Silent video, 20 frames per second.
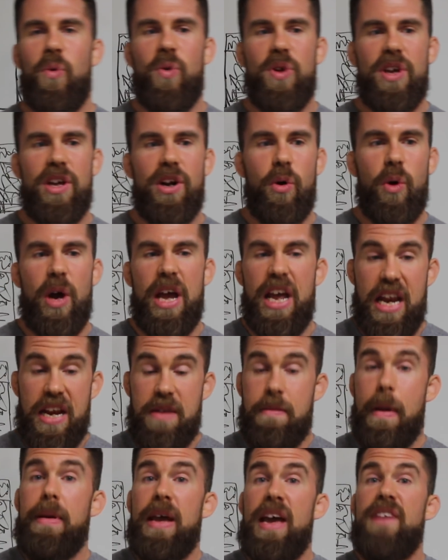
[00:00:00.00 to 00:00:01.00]
you know,
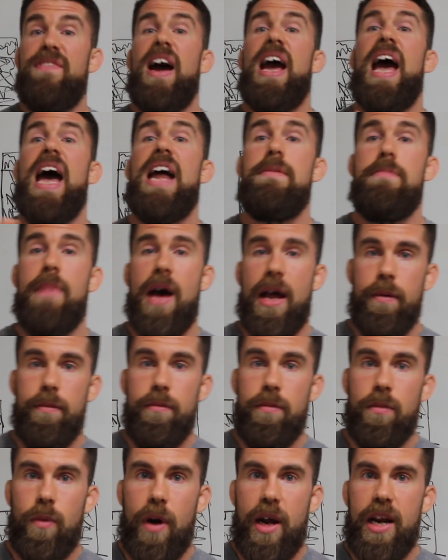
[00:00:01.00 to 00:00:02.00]
and maybe if I hadn't met
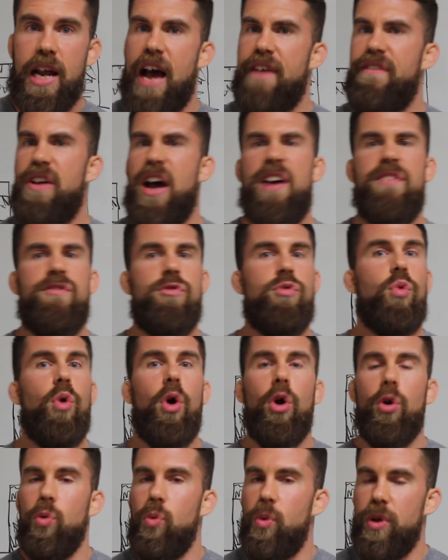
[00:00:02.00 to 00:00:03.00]
him, right, if I hadn't
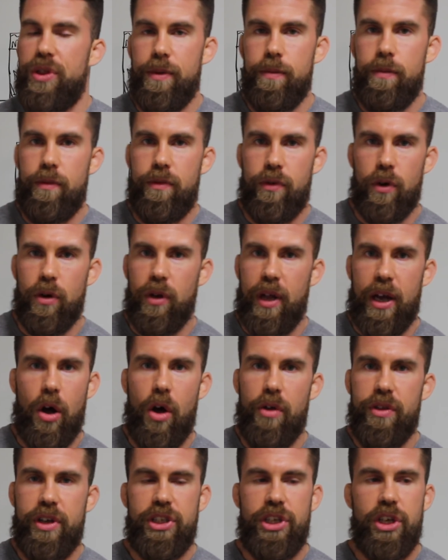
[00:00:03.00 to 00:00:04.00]
rolled with him for like
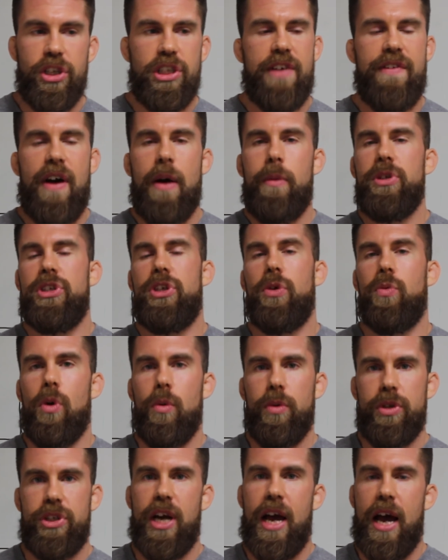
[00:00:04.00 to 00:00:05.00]
all these years, if I was to
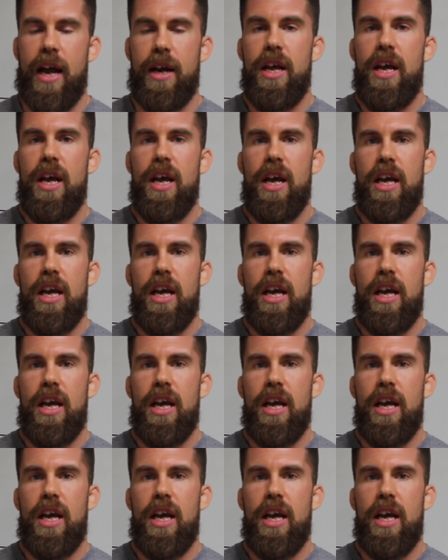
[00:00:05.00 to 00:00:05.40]
roll Chad,